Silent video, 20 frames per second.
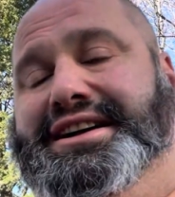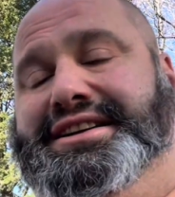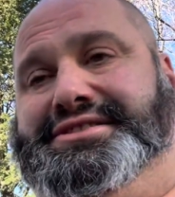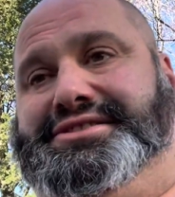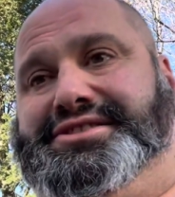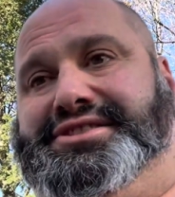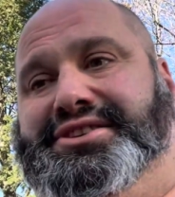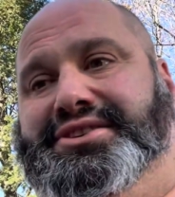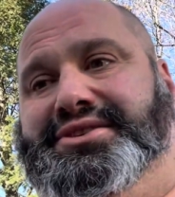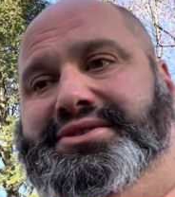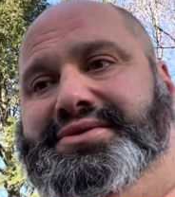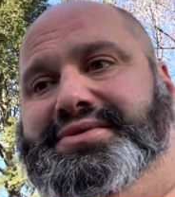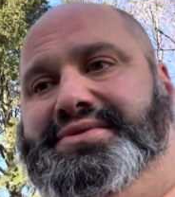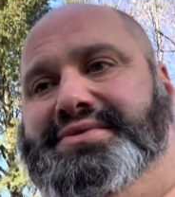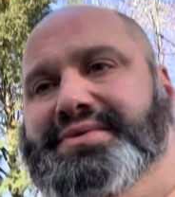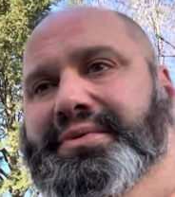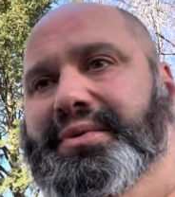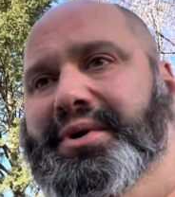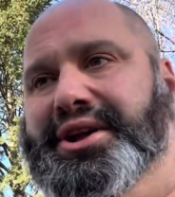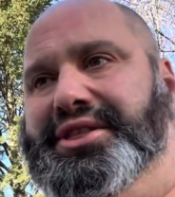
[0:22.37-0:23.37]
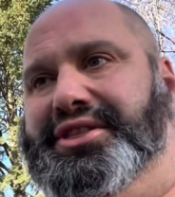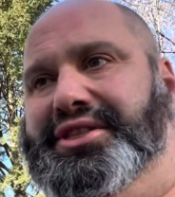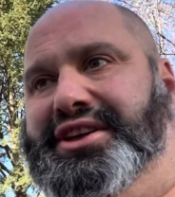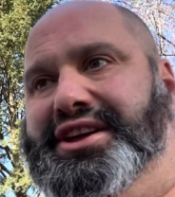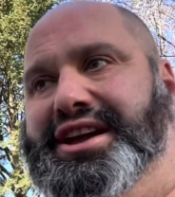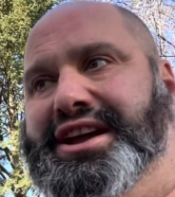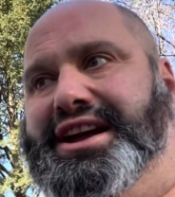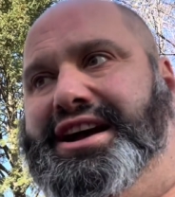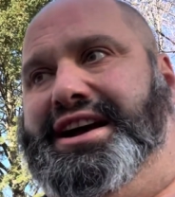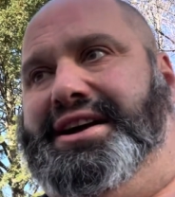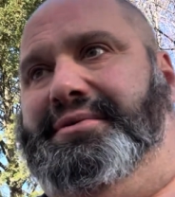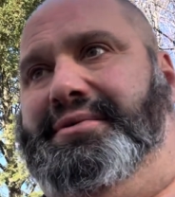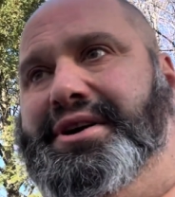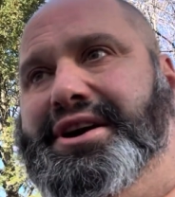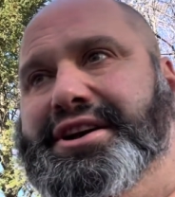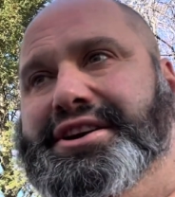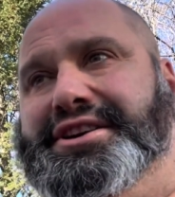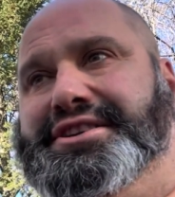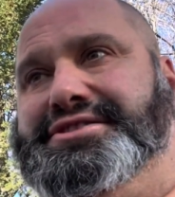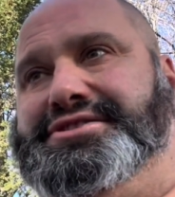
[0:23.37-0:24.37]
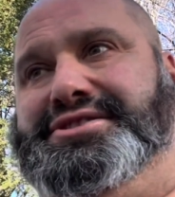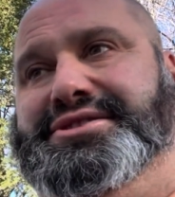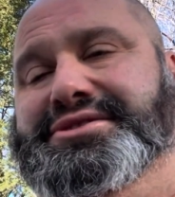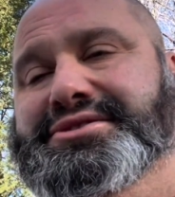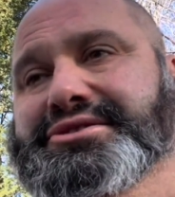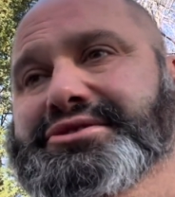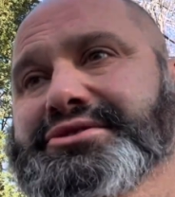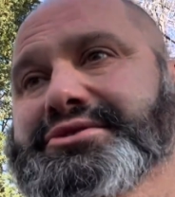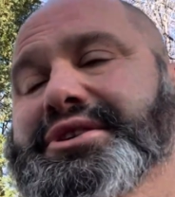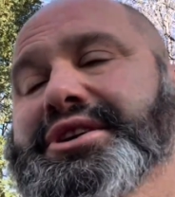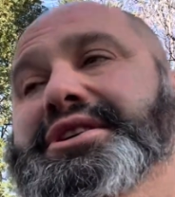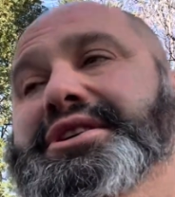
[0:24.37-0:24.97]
So one thing I wanted to